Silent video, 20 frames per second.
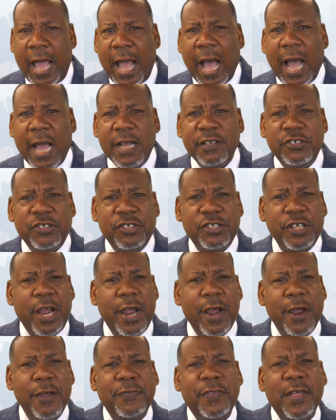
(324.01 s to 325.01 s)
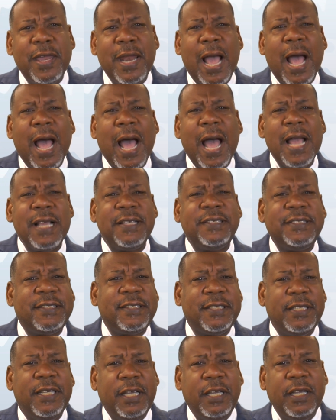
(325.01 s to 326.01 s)
I shared that I
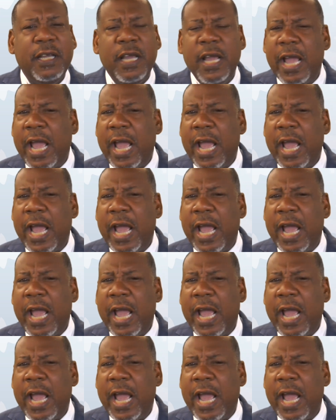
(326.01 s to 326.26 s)
see